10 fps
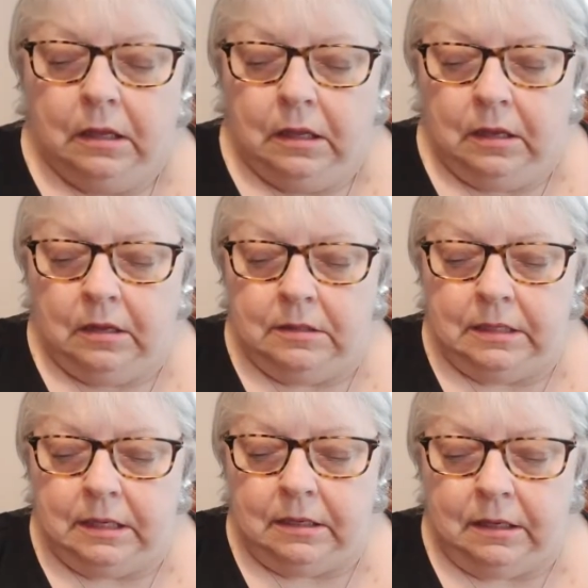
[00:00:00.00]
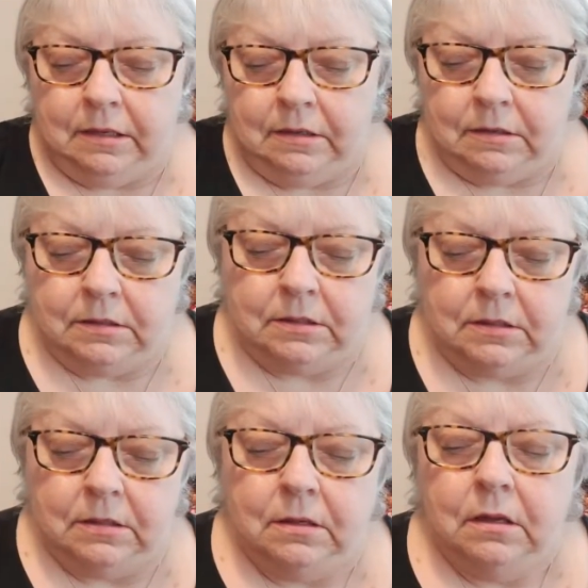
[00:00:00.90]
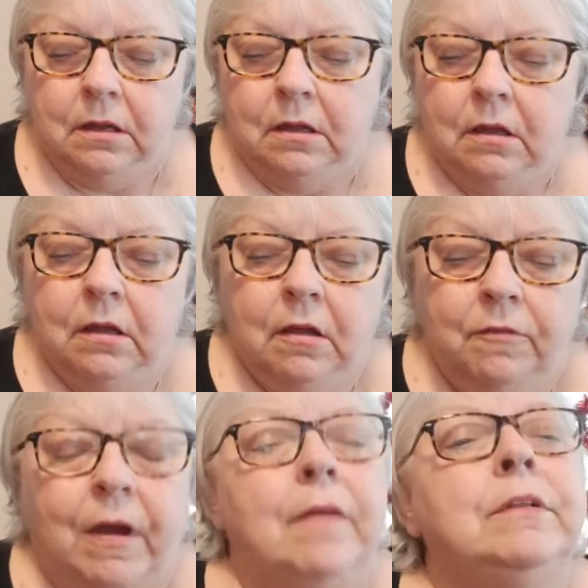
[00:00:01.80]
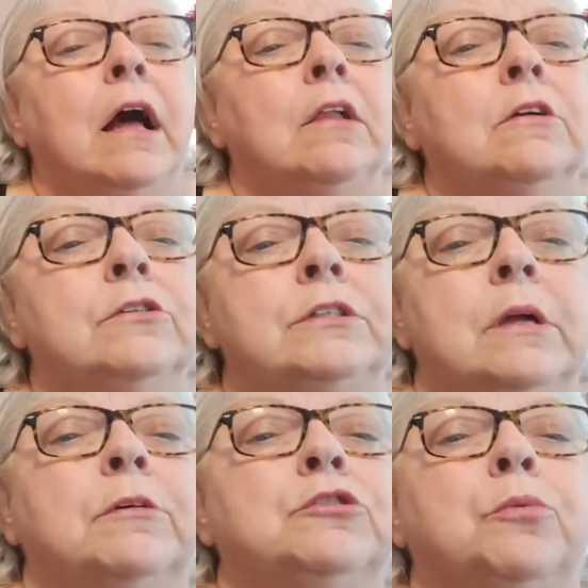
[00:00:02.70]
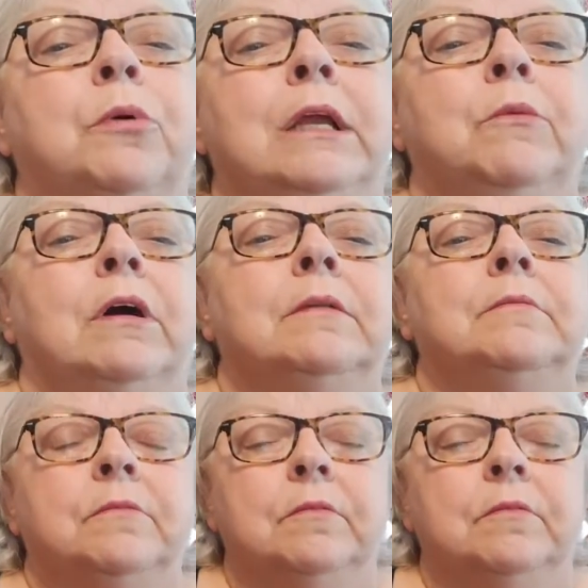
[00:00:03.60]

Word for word: And it is $5, number 21.